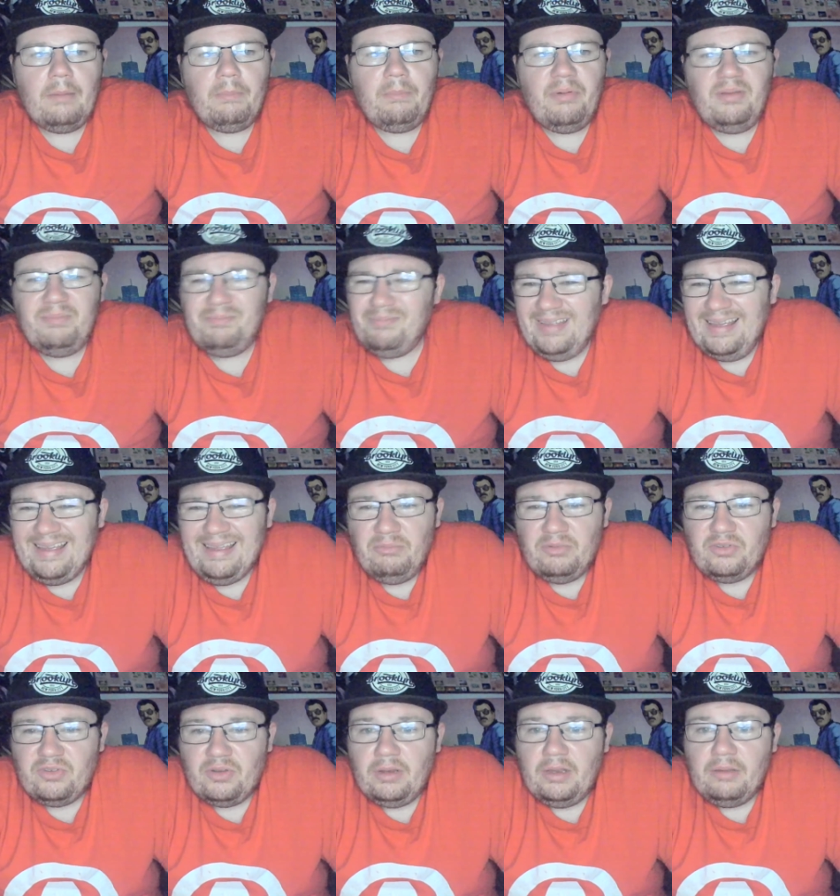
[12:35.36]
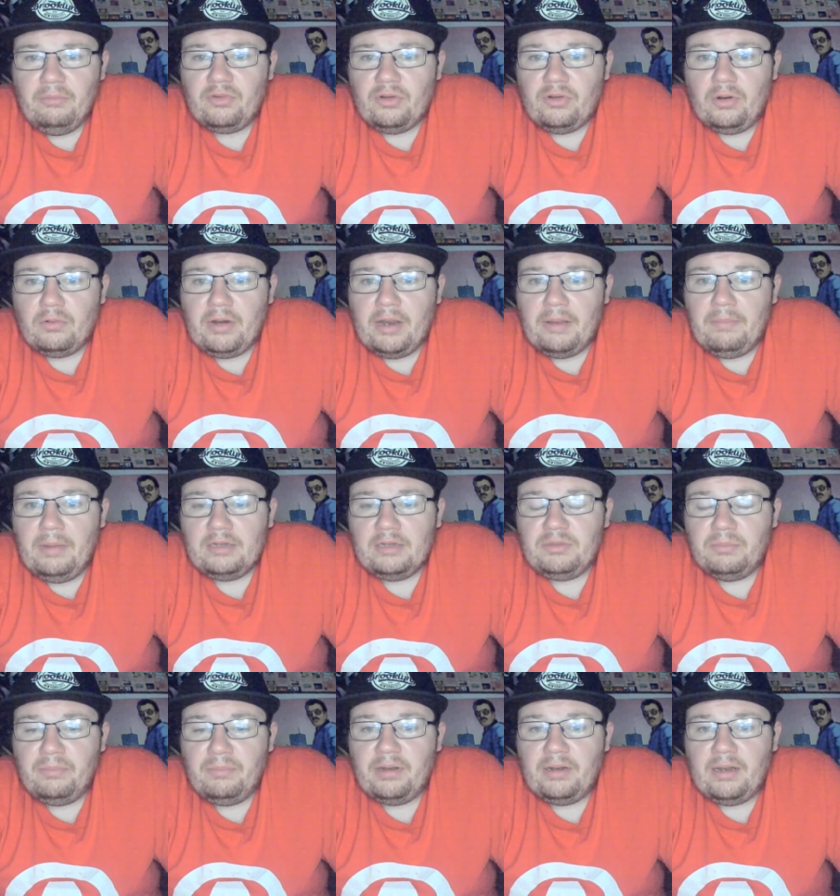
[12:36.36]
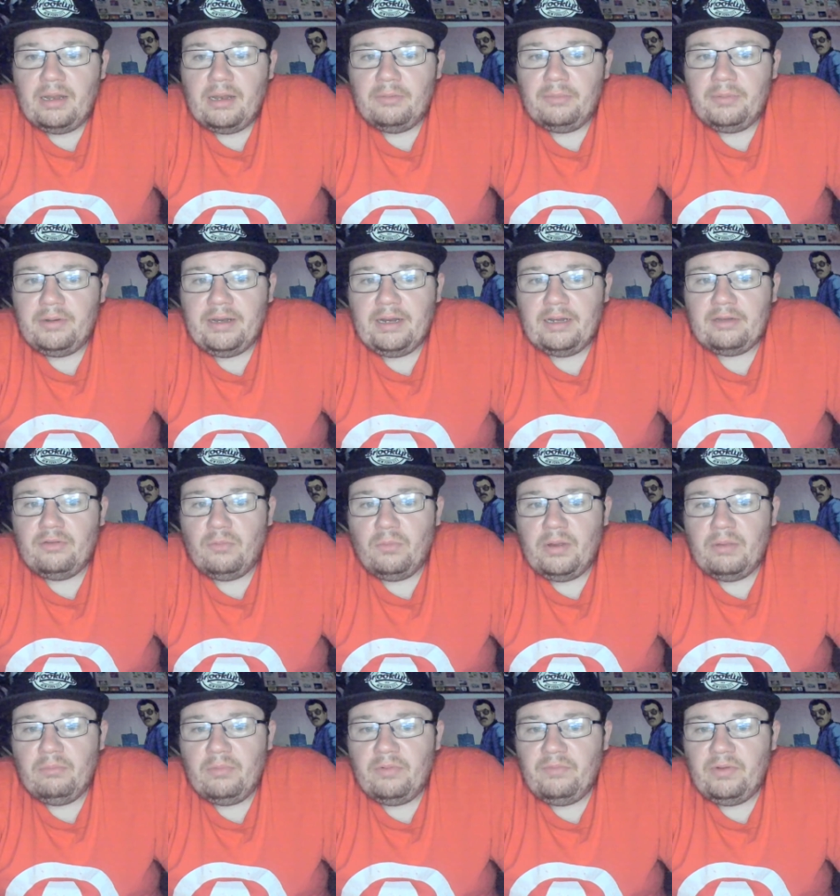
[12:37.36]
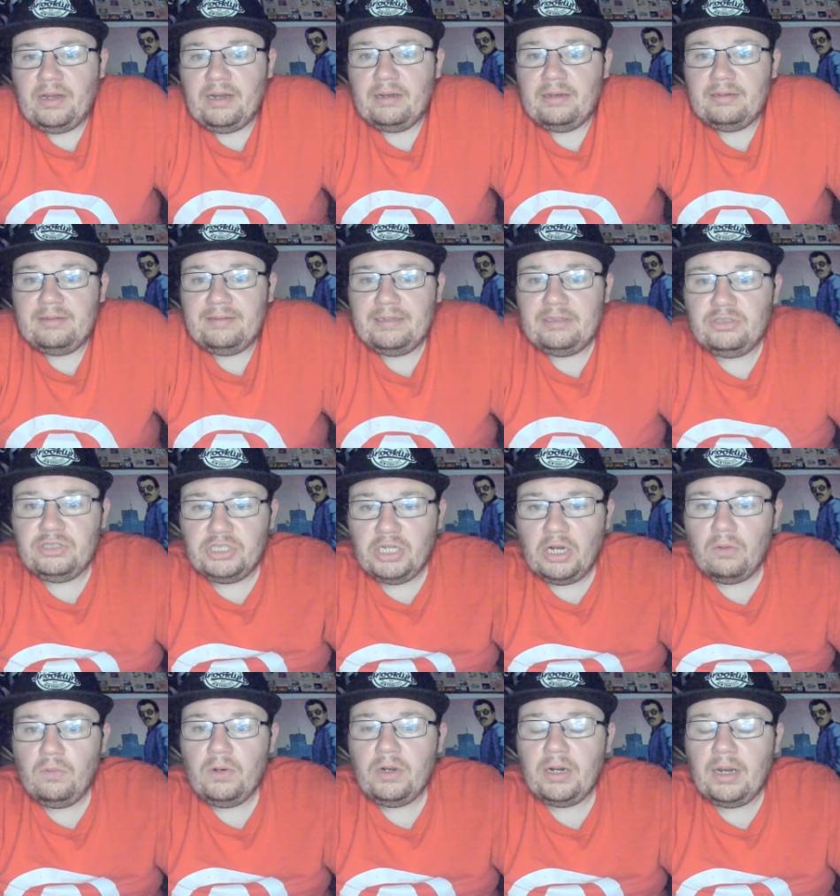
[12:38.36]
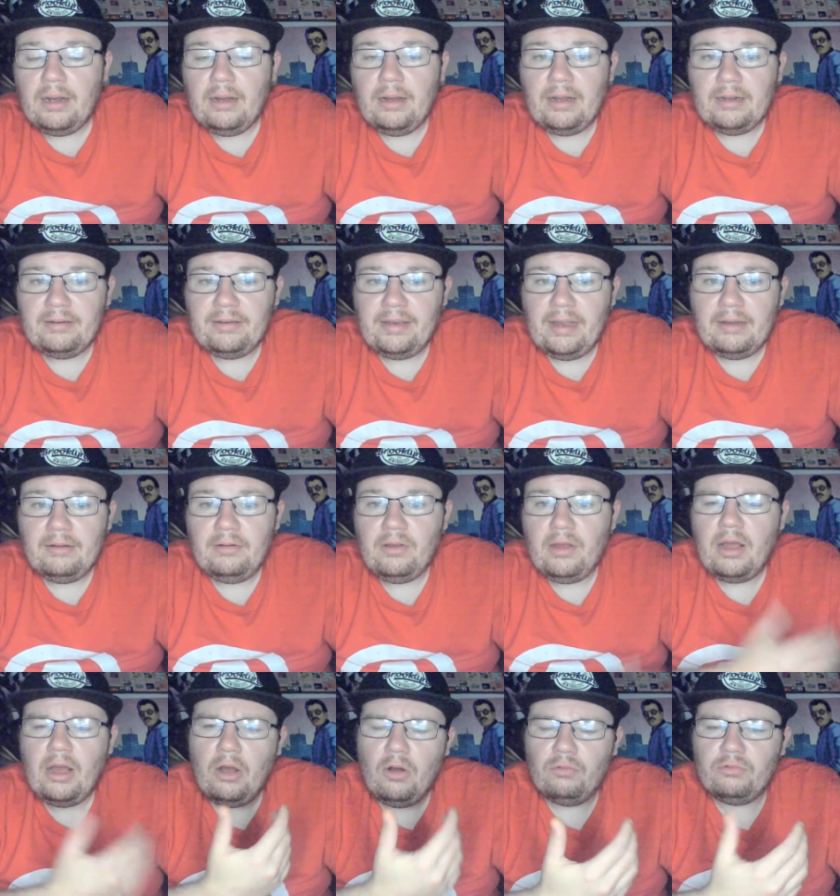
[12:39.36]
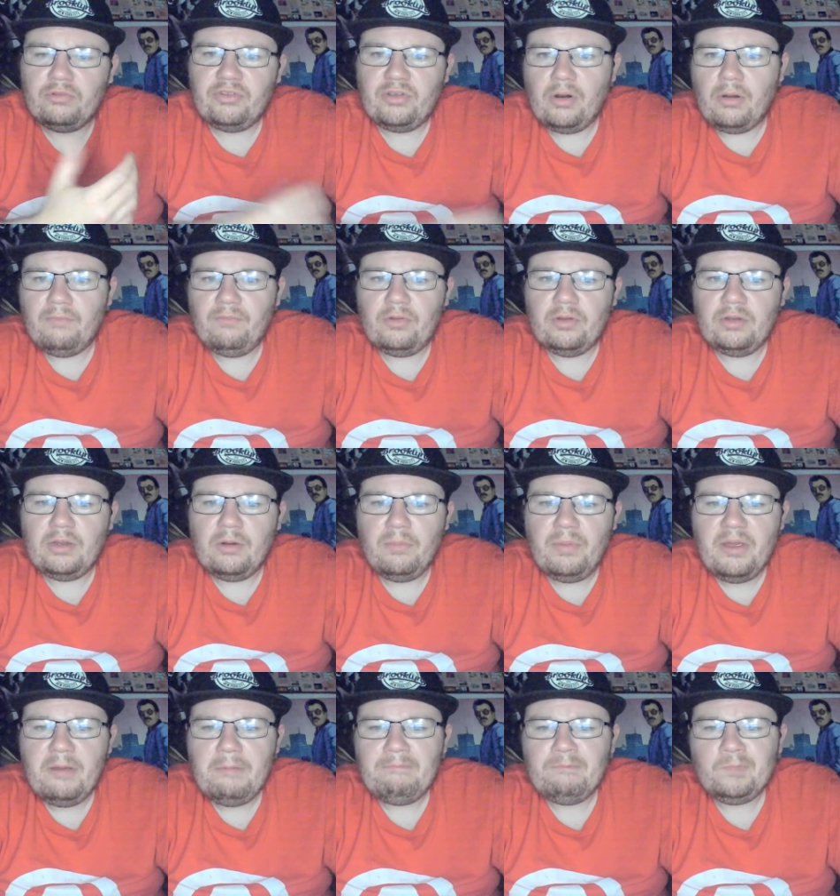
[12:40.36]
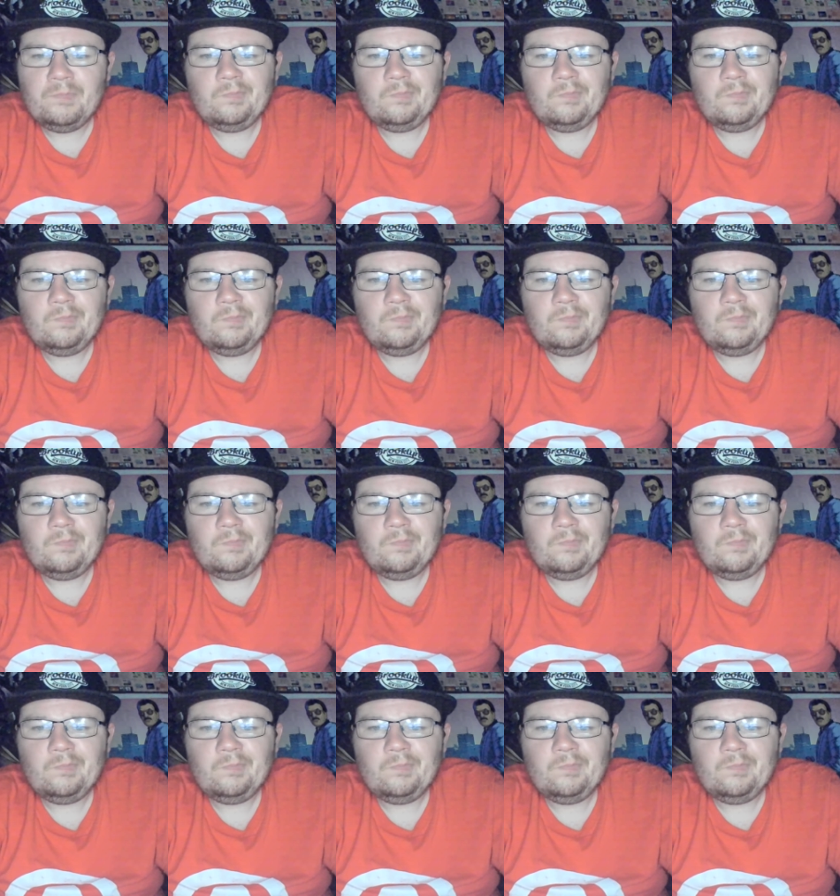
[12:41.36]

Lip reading: But it was an okay match. Penelope gets the win with the guillotine choke at the end, holds it on for a little bit.